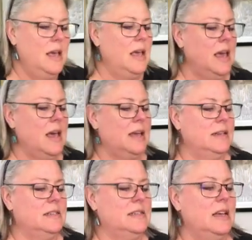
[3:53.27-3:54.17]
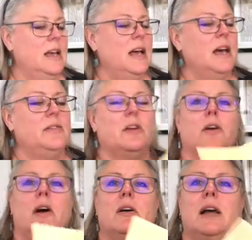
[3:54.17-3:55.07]
And there are
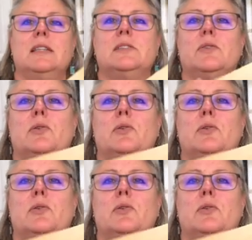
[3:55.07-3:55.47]
all kinds of